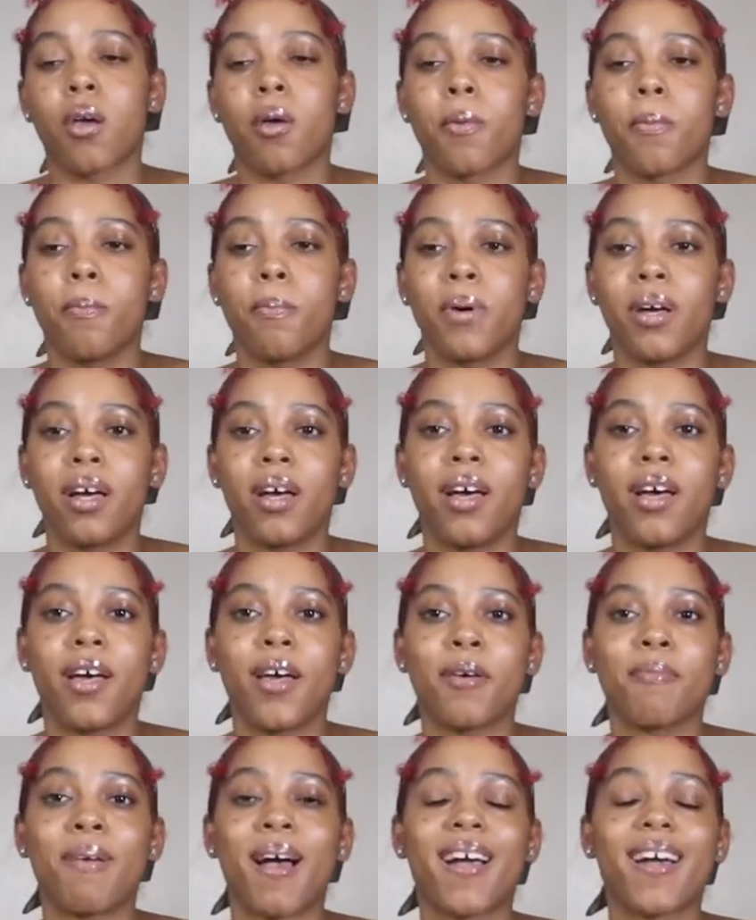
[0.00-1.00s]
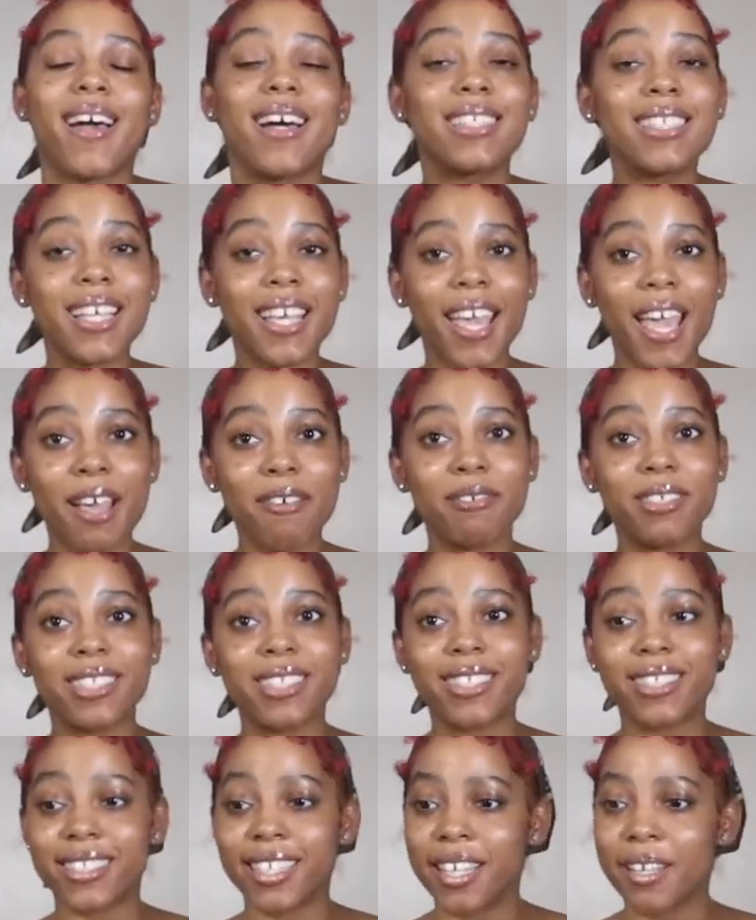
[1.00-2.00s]
But my cousin came to
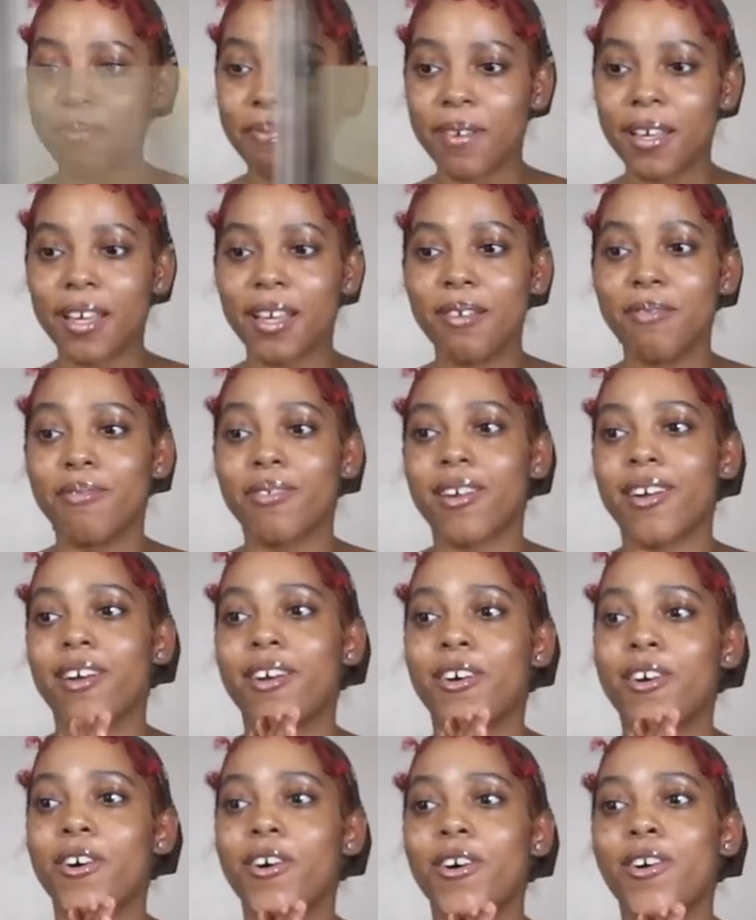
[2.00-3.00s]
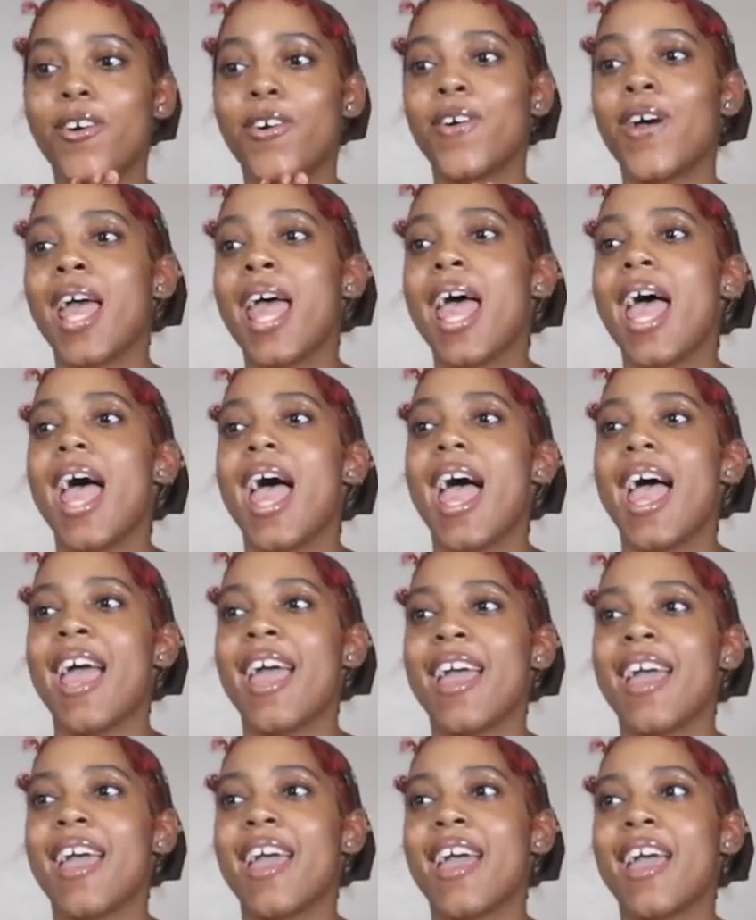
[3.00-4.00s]
see me, bro,
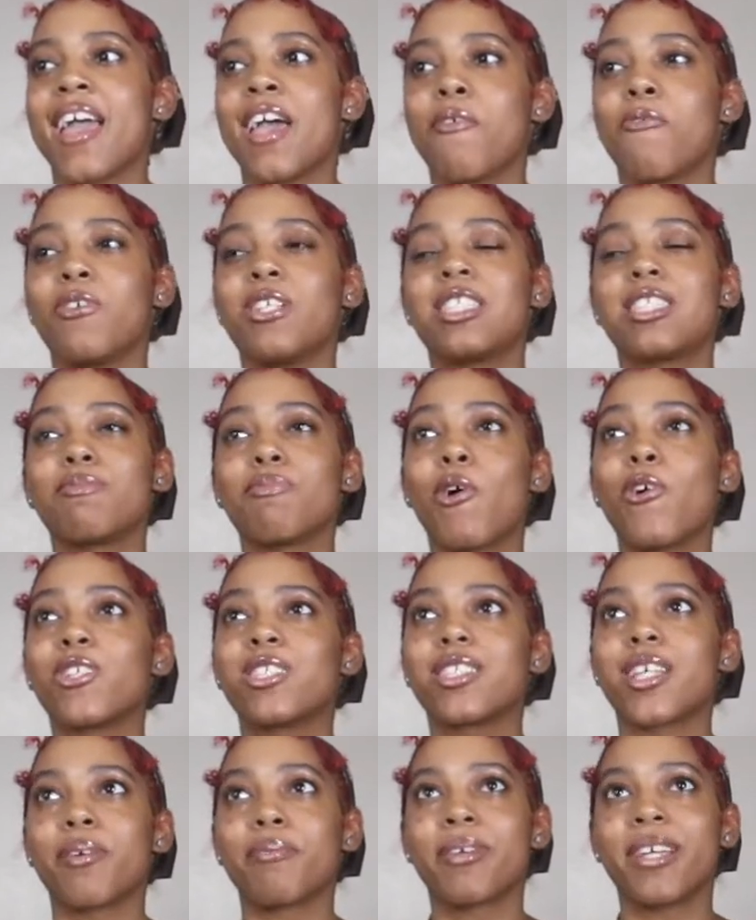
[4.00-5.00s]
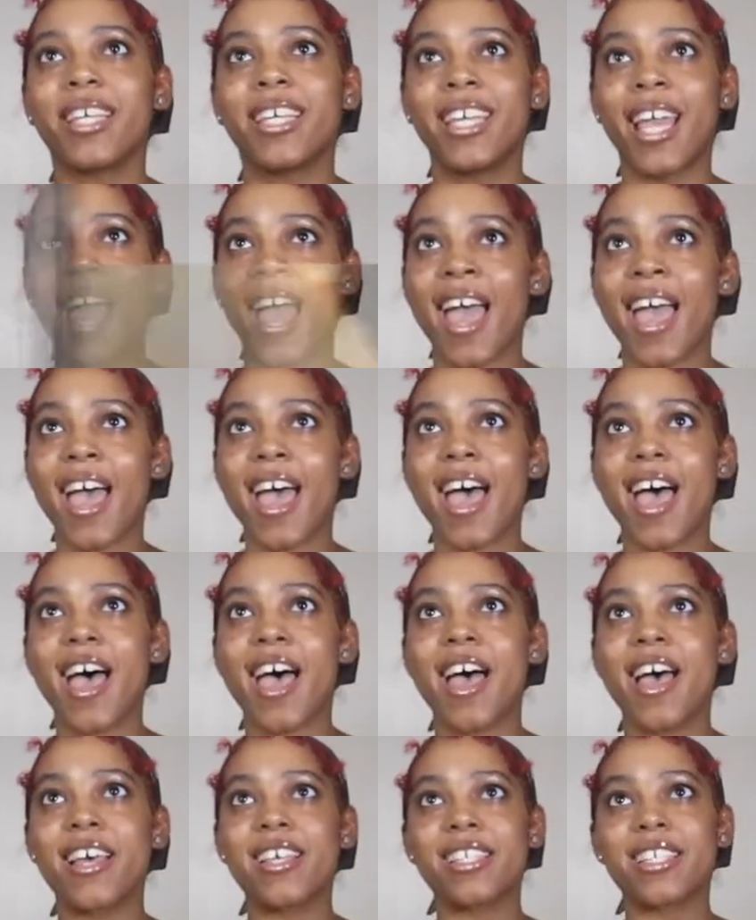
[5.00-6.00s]
and we smoked some
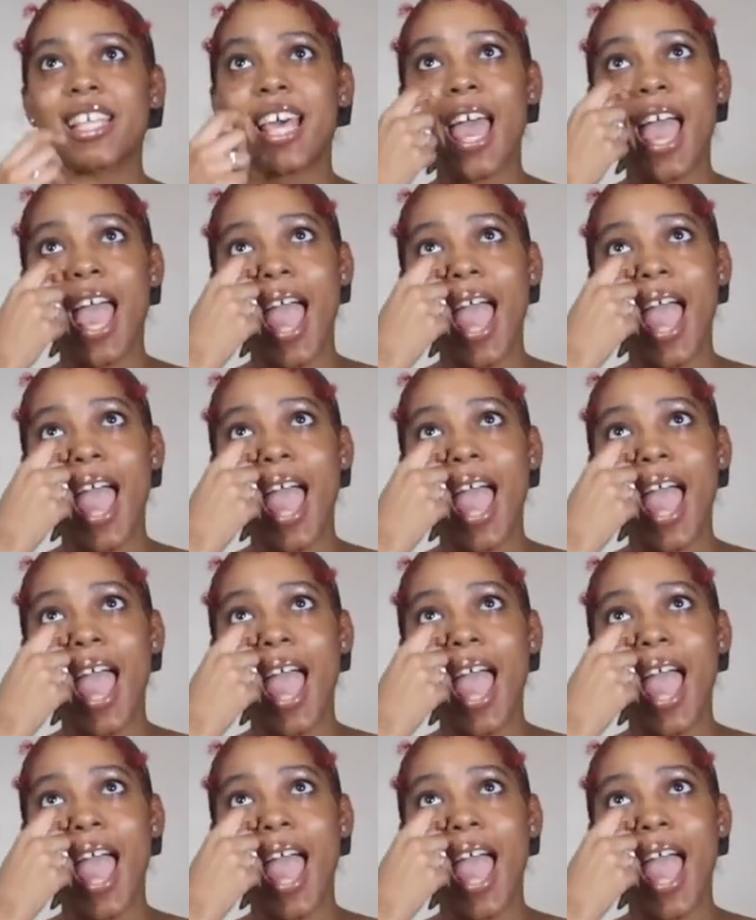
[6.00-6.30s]
gas,